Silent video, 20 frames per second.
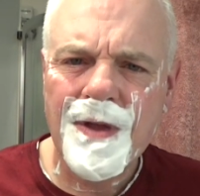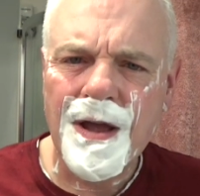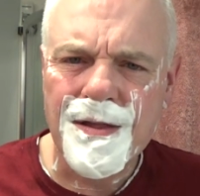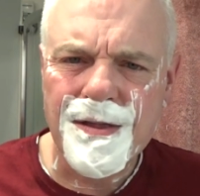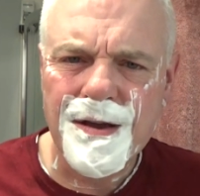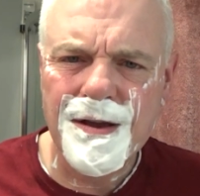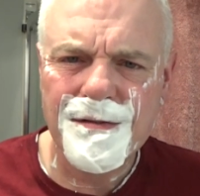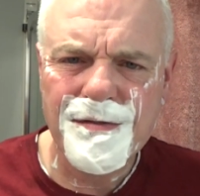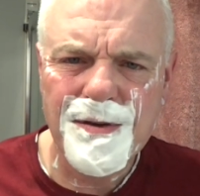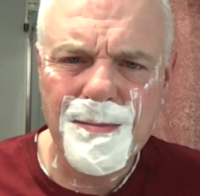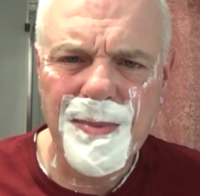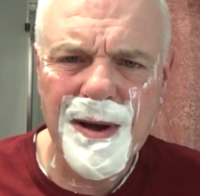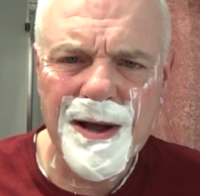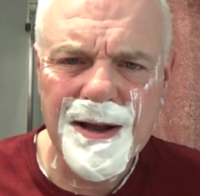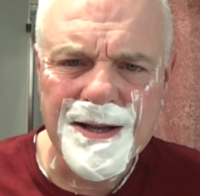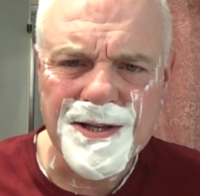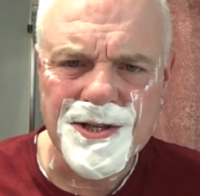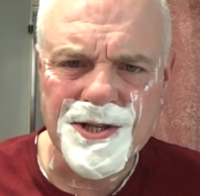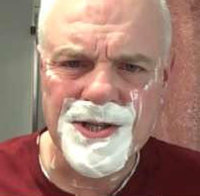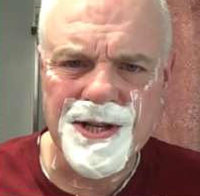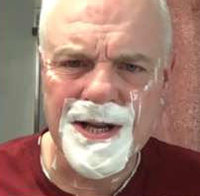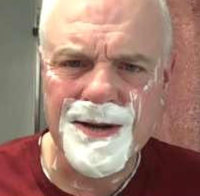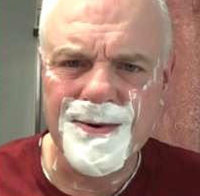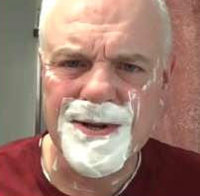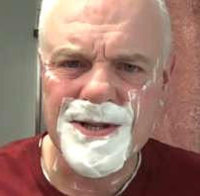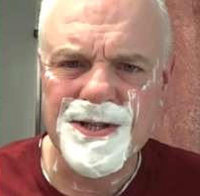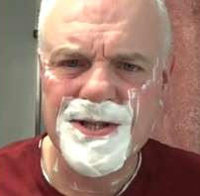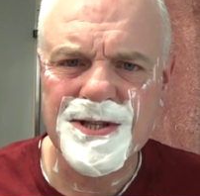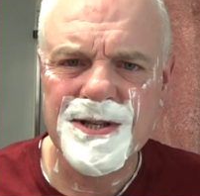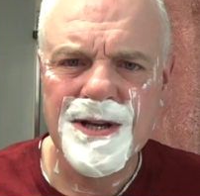I think if you back it just now,
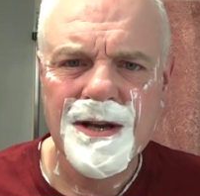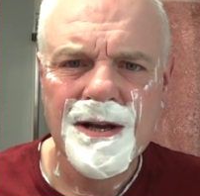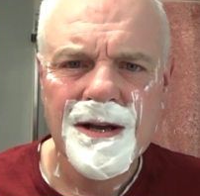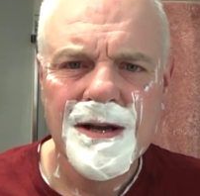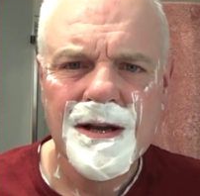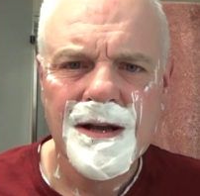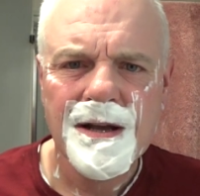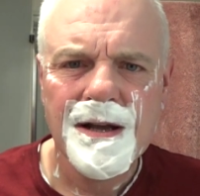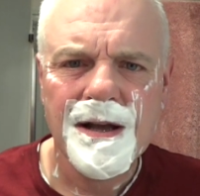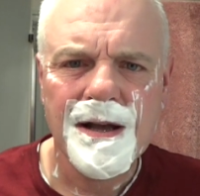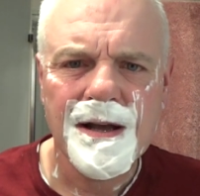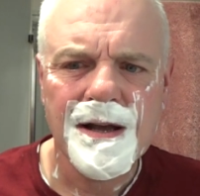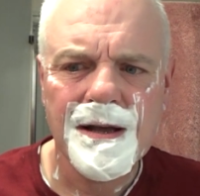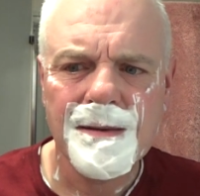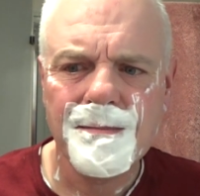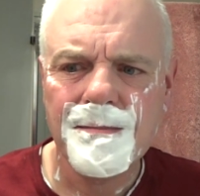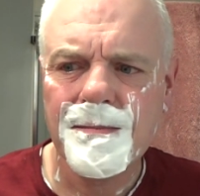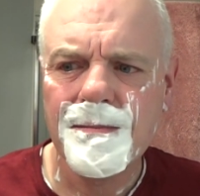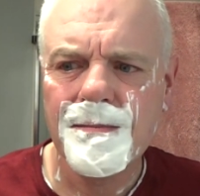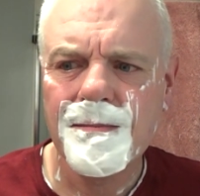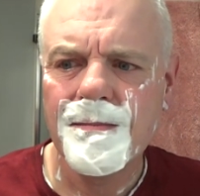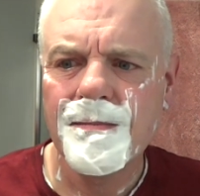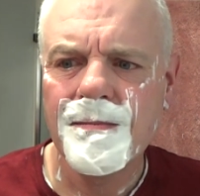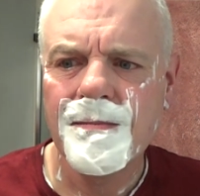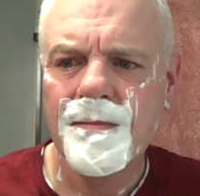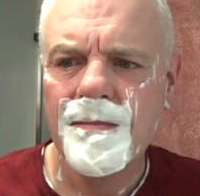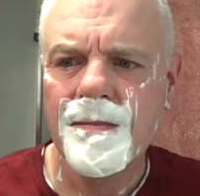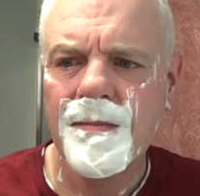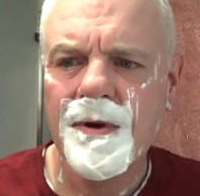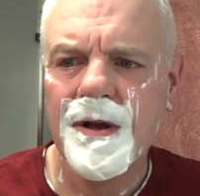it's
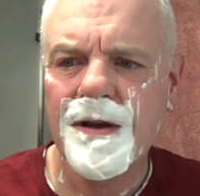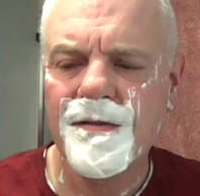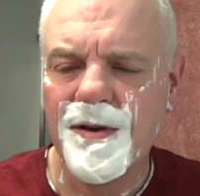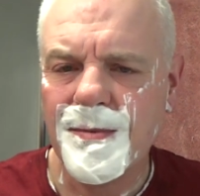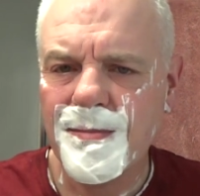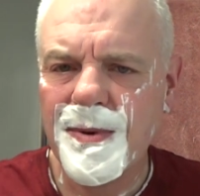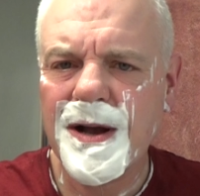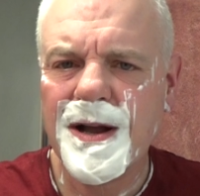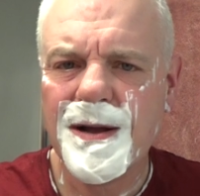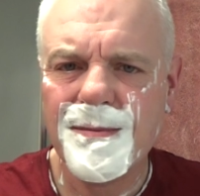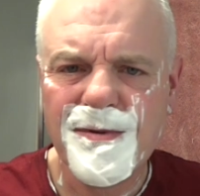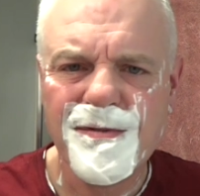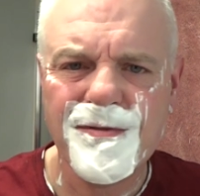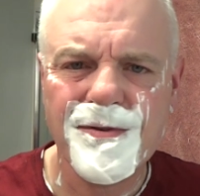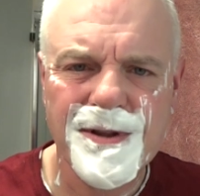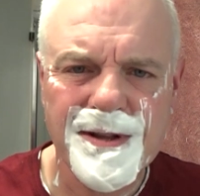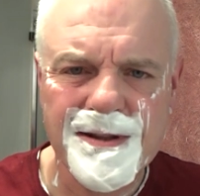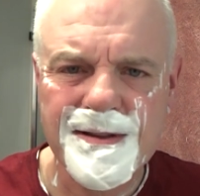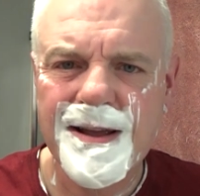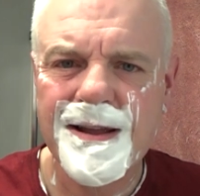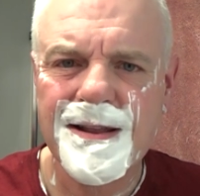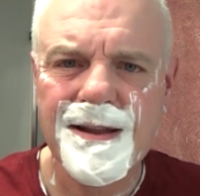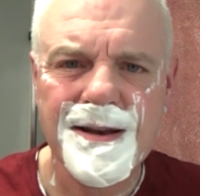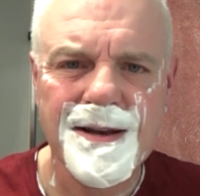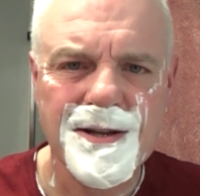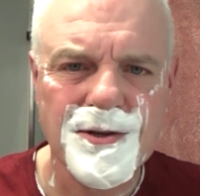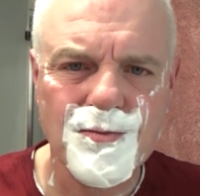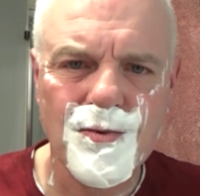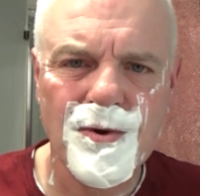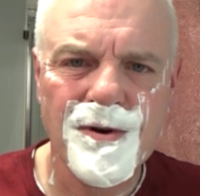if you back it before the
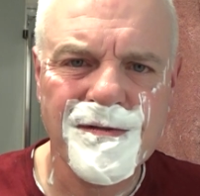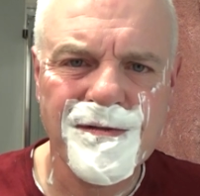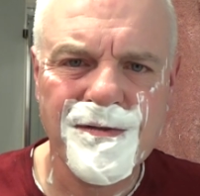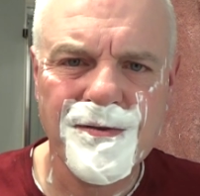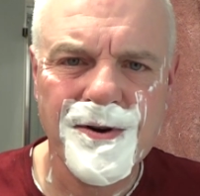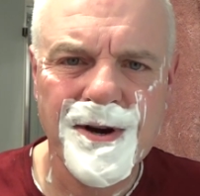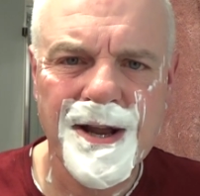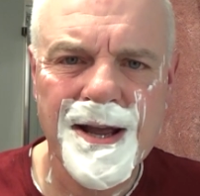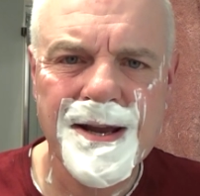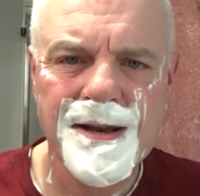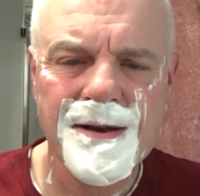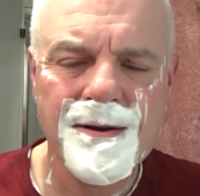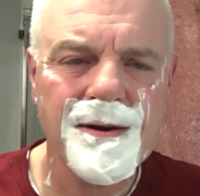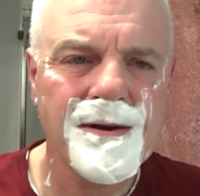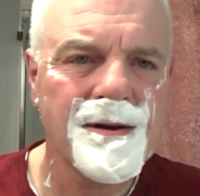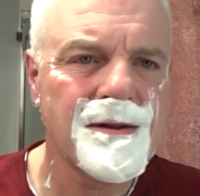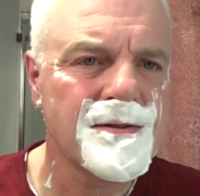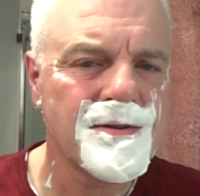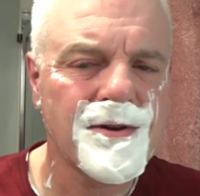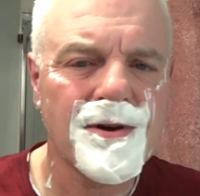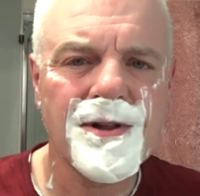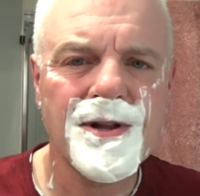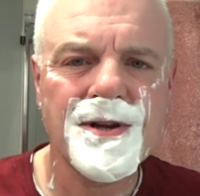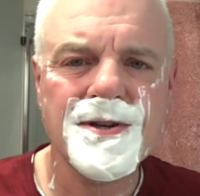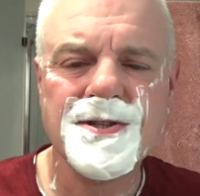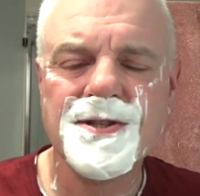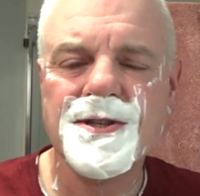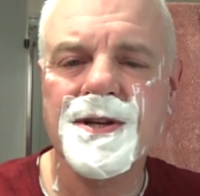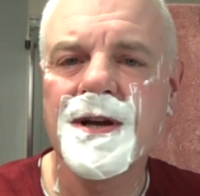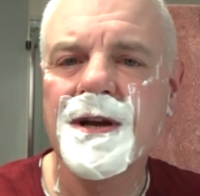deadline, it's $149,
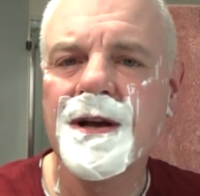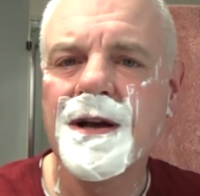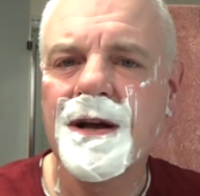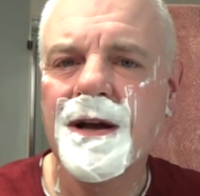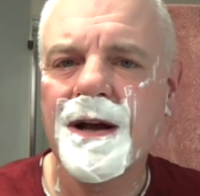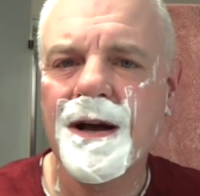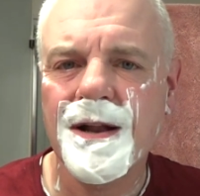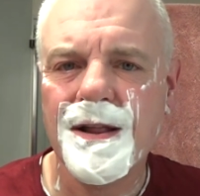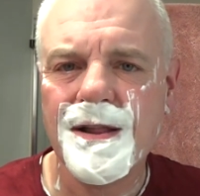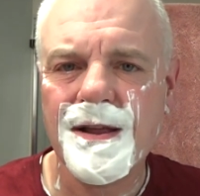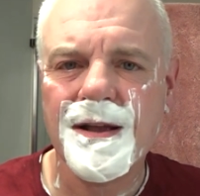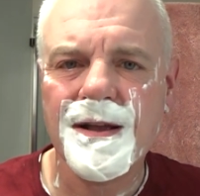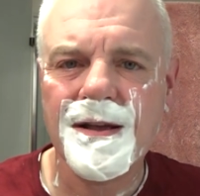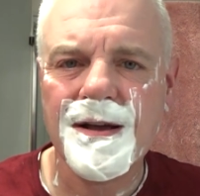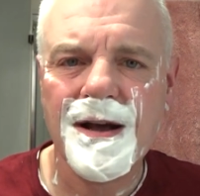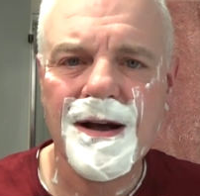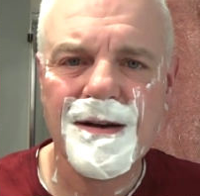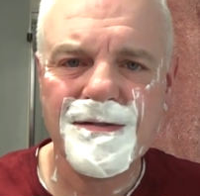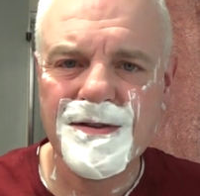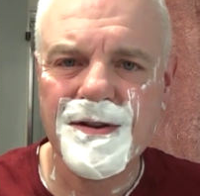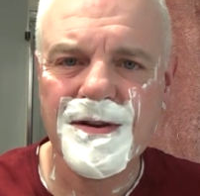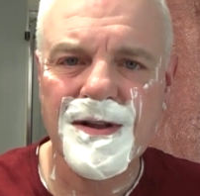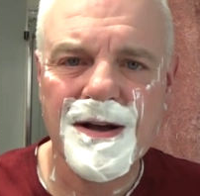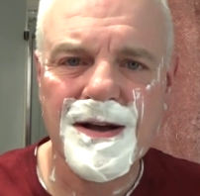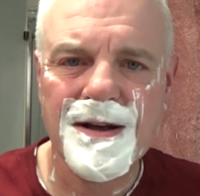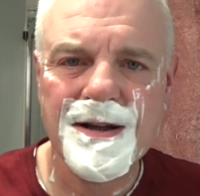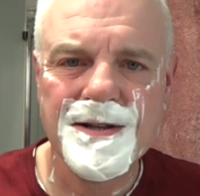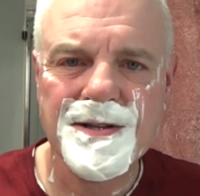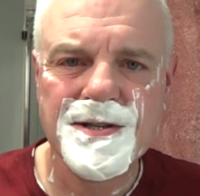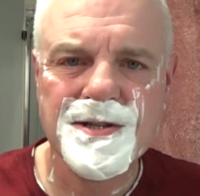and I think after
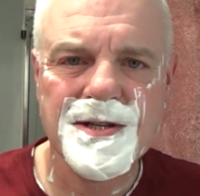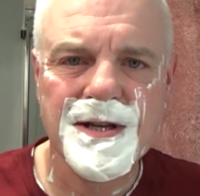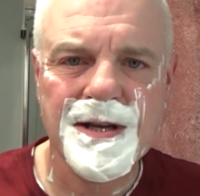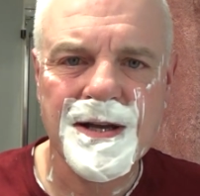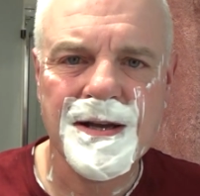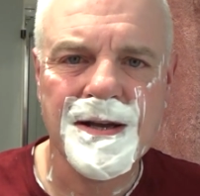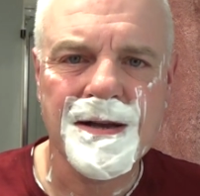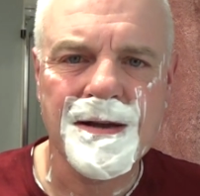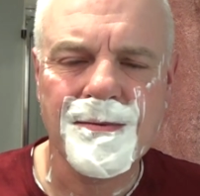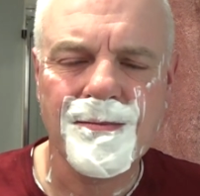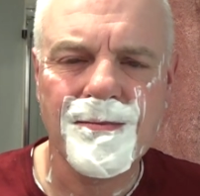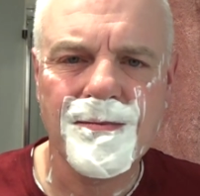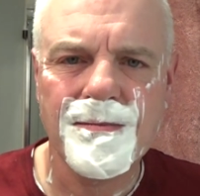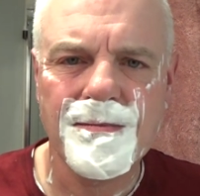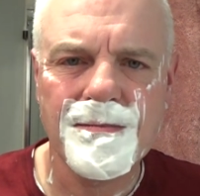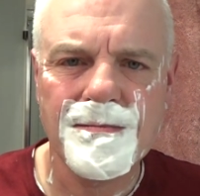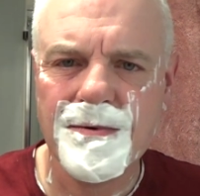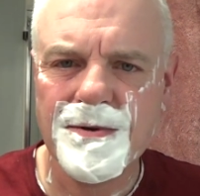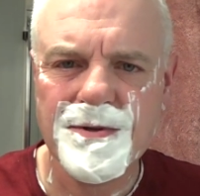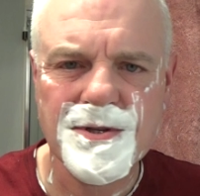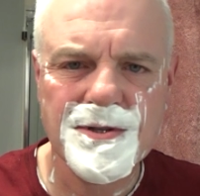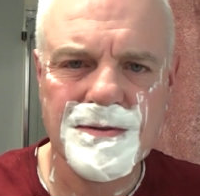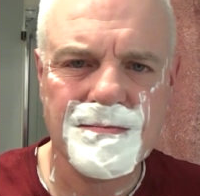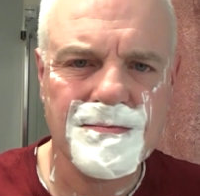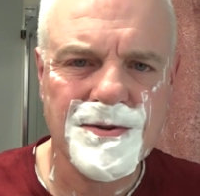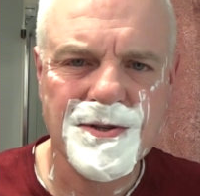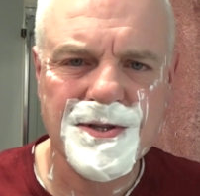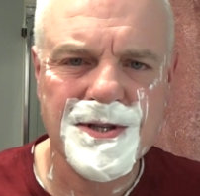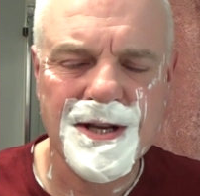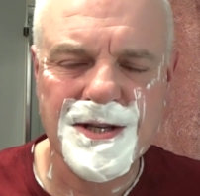that, it's
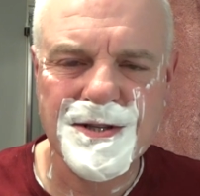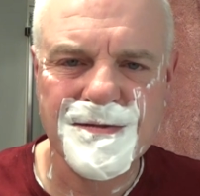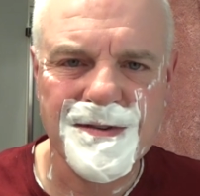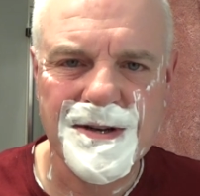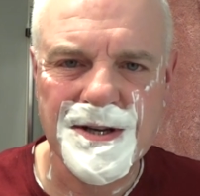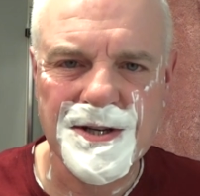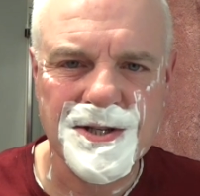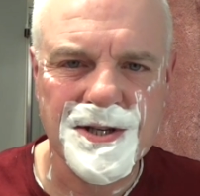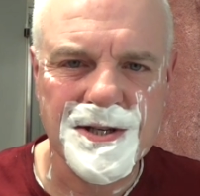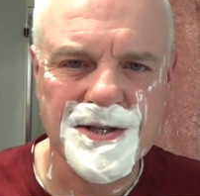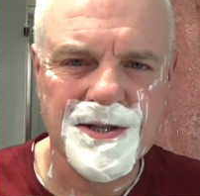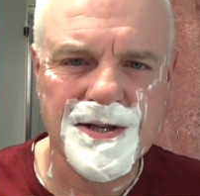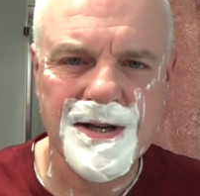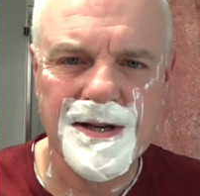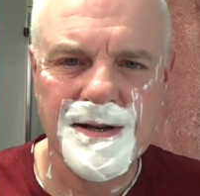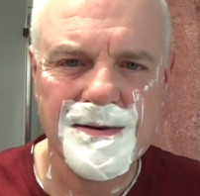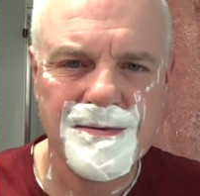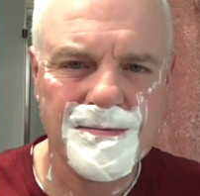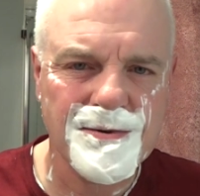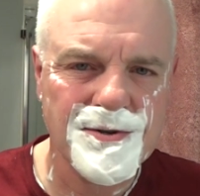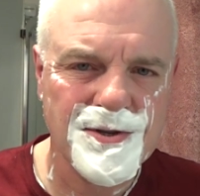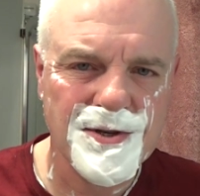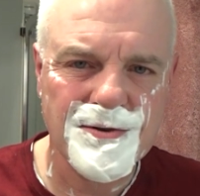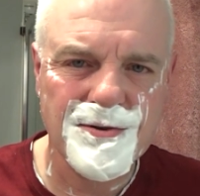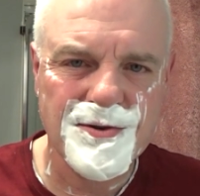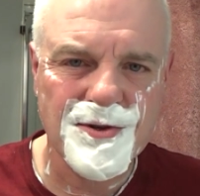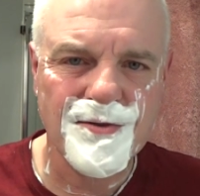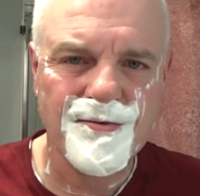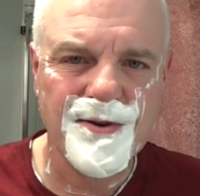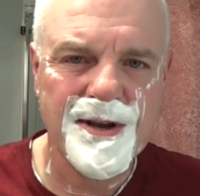once that's finished, it's kind of, once it
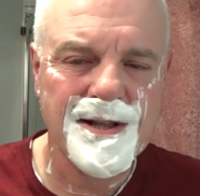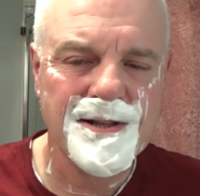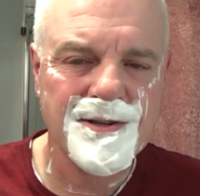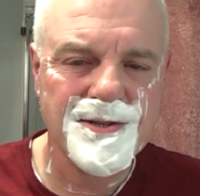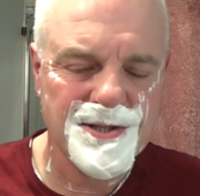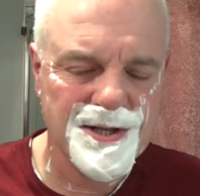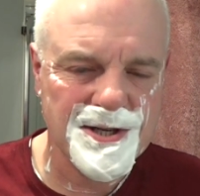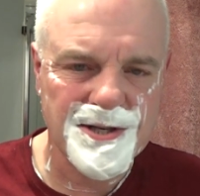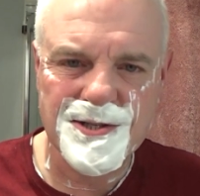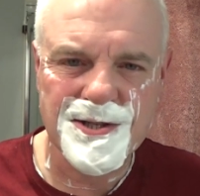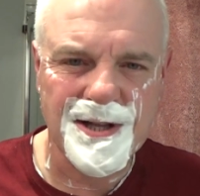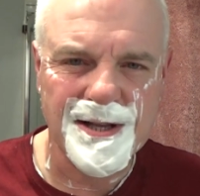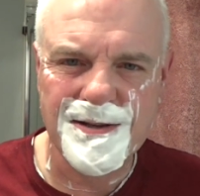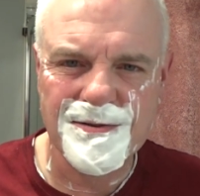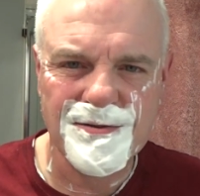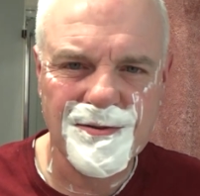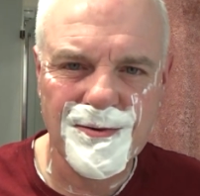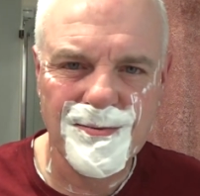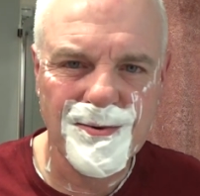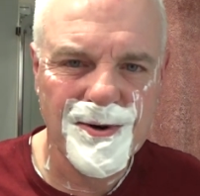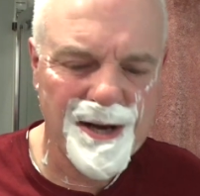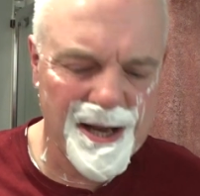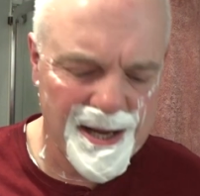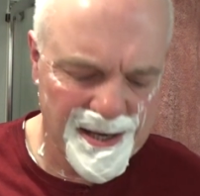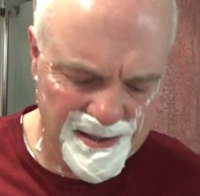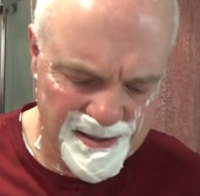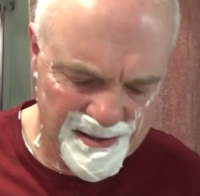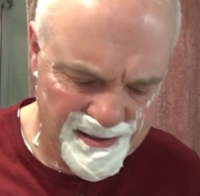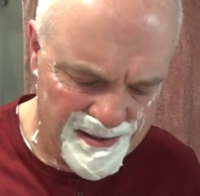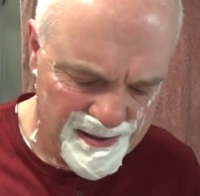goes on regular sale, it's like
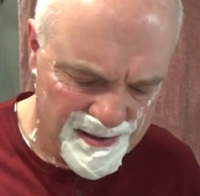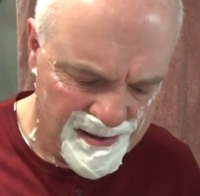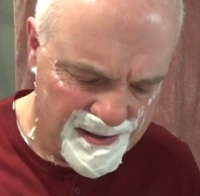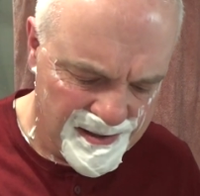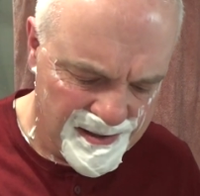$219,